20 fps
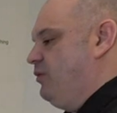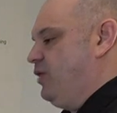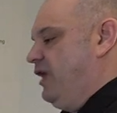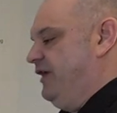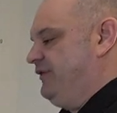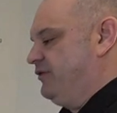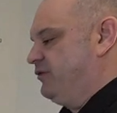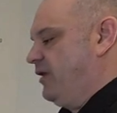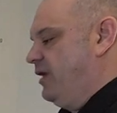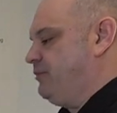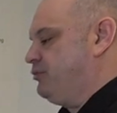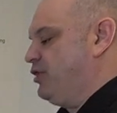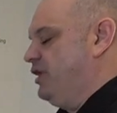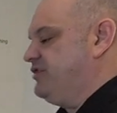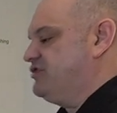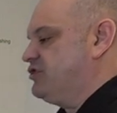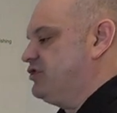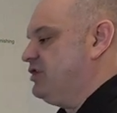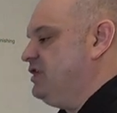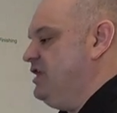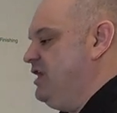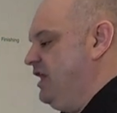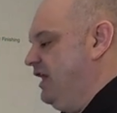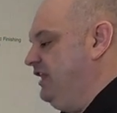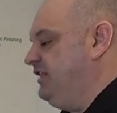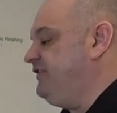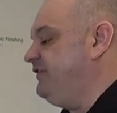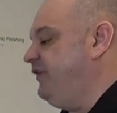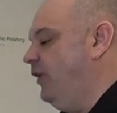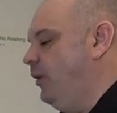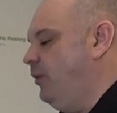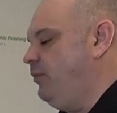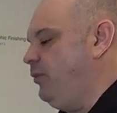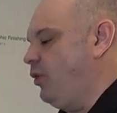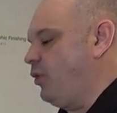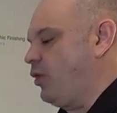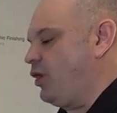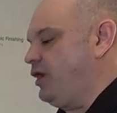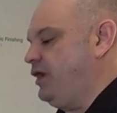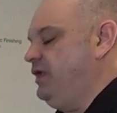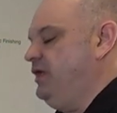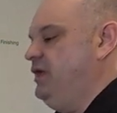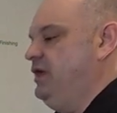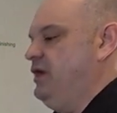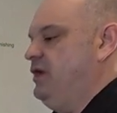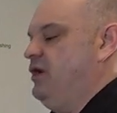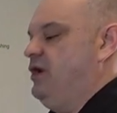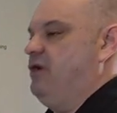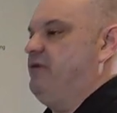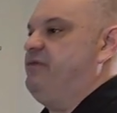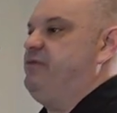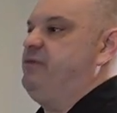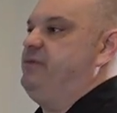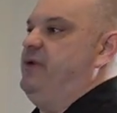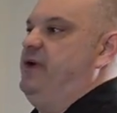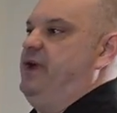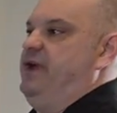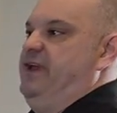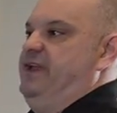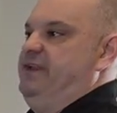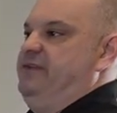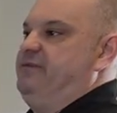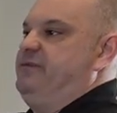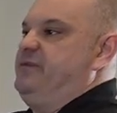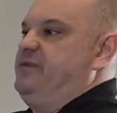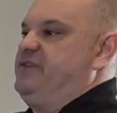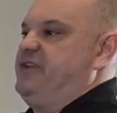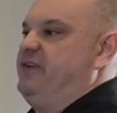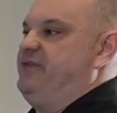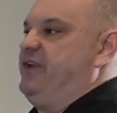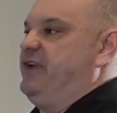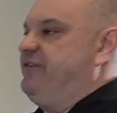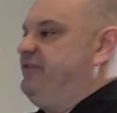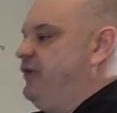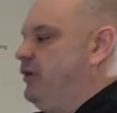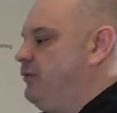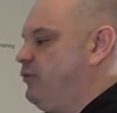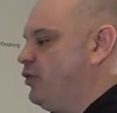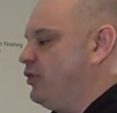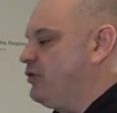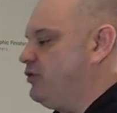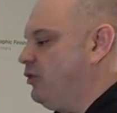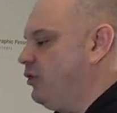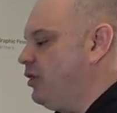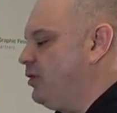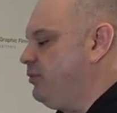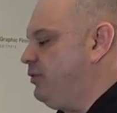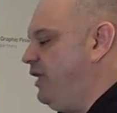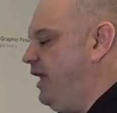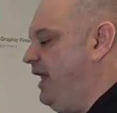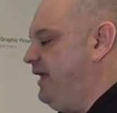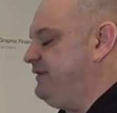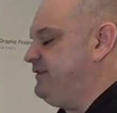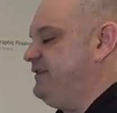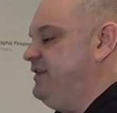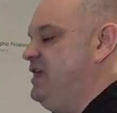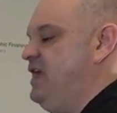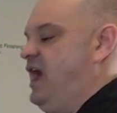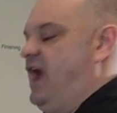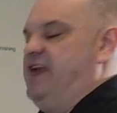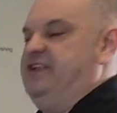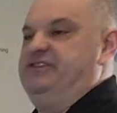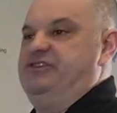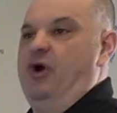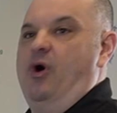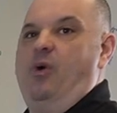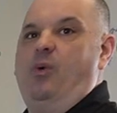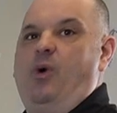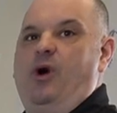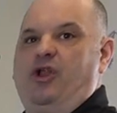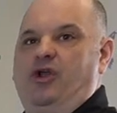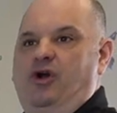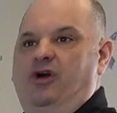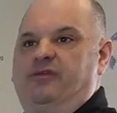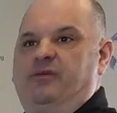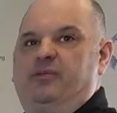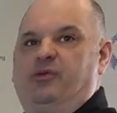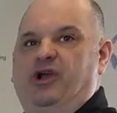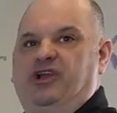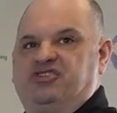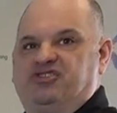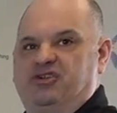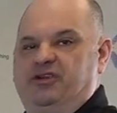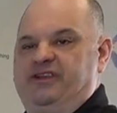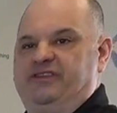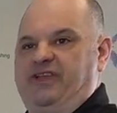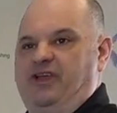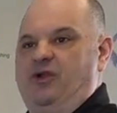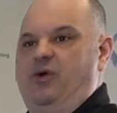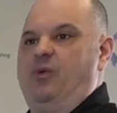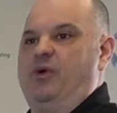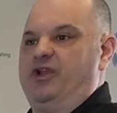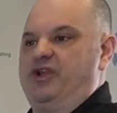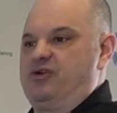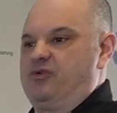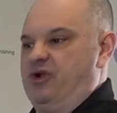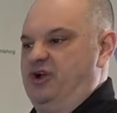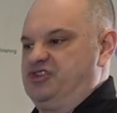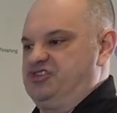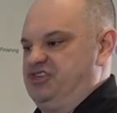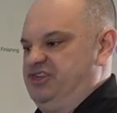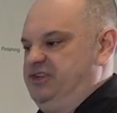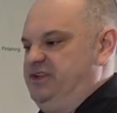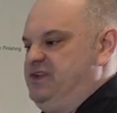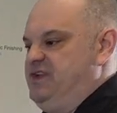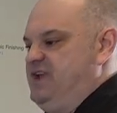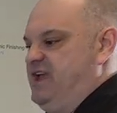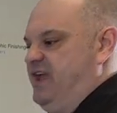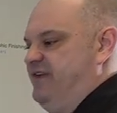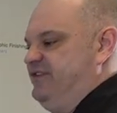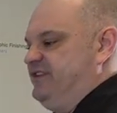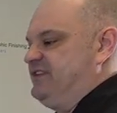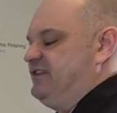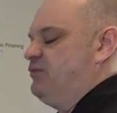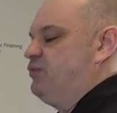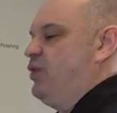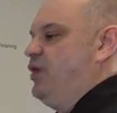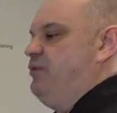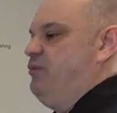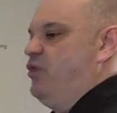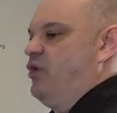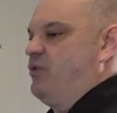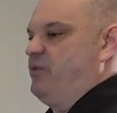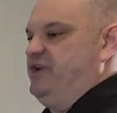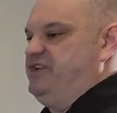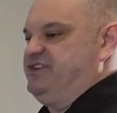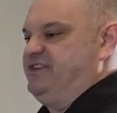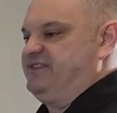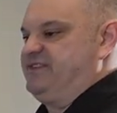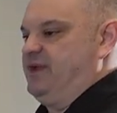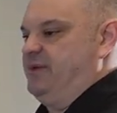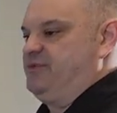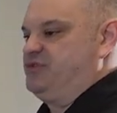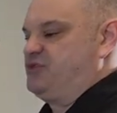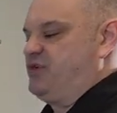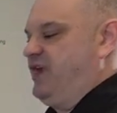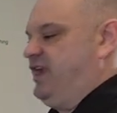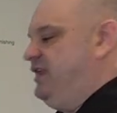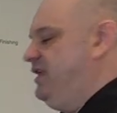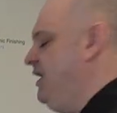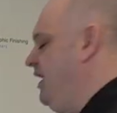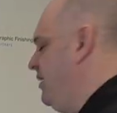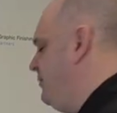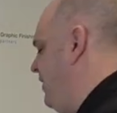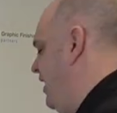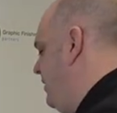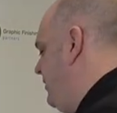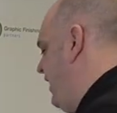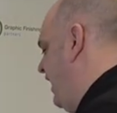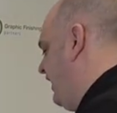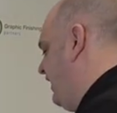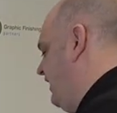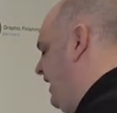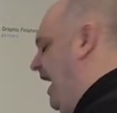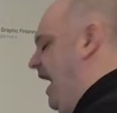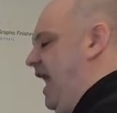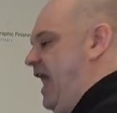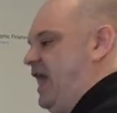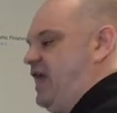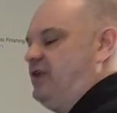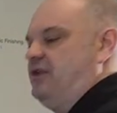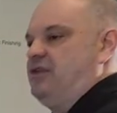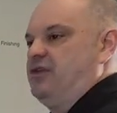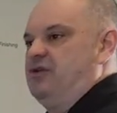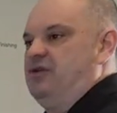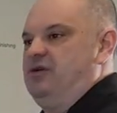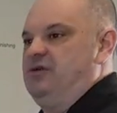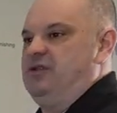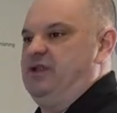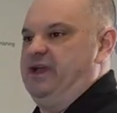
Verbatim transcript: we have the right pressure. It's foam board and stuff like foam board Coroplast, I don't want to overpressure because I don't want to crush it. If it's a more rigid substrate, maybe I can add a little